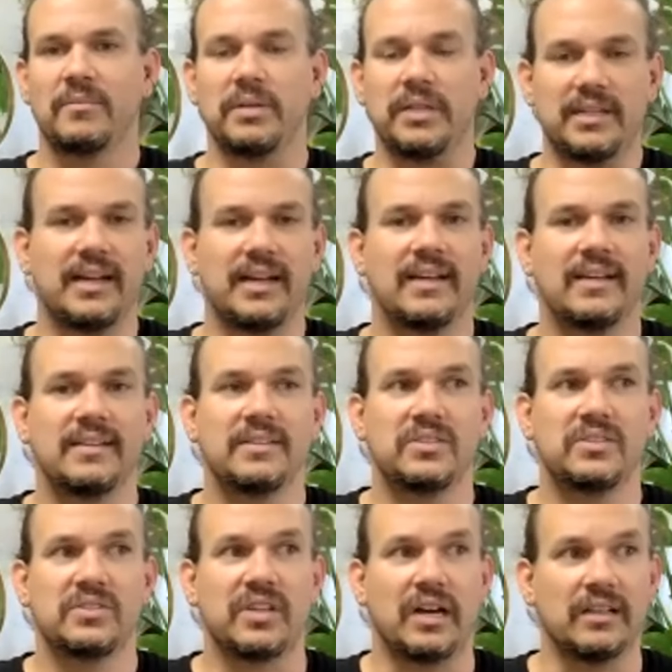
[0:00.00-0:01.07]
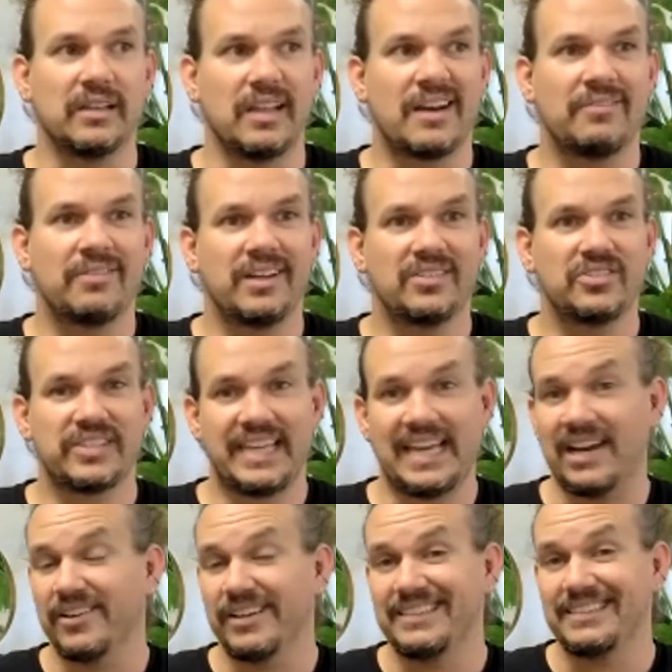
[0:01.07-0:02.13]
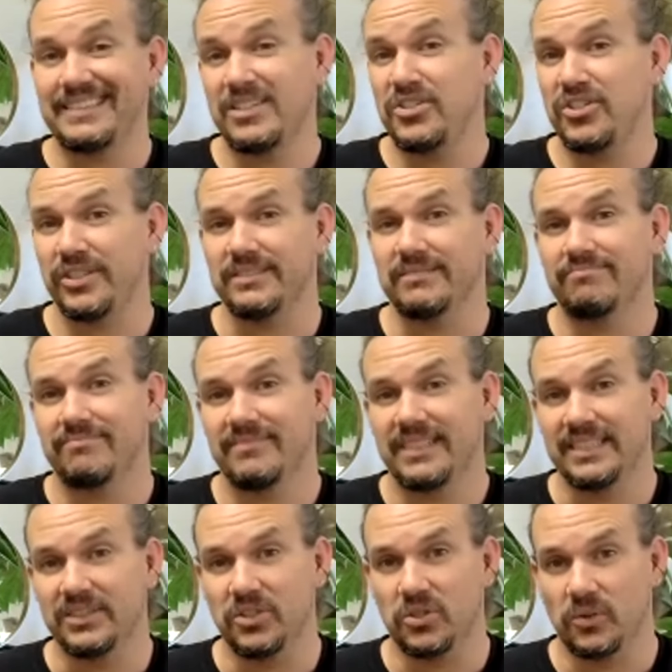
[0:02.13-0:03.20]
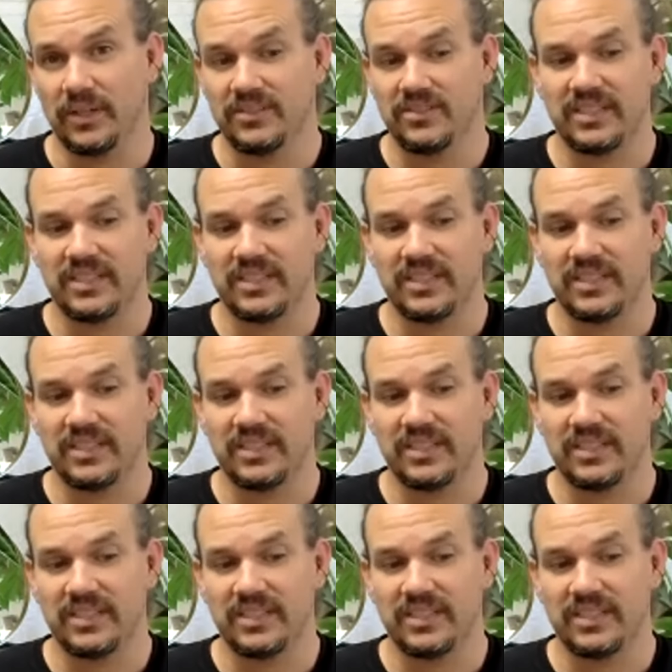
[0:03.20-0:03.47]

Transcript: Because a lot of us carry tension in joints,